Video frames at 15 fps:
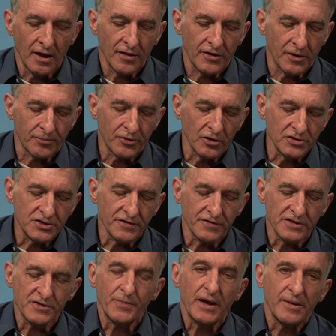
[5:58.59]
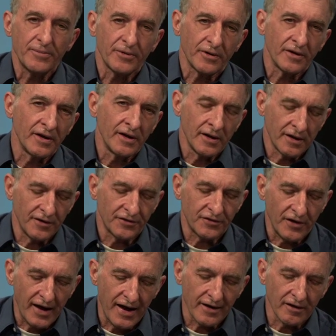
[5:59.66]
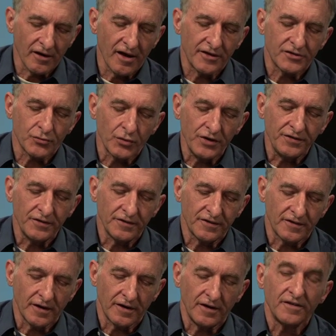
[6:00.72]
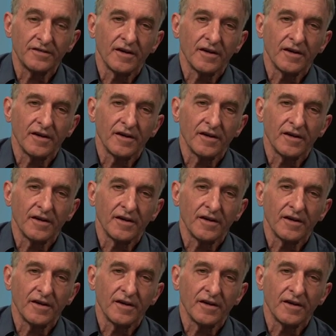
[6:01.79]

The approach of this paper is to analyze recent studies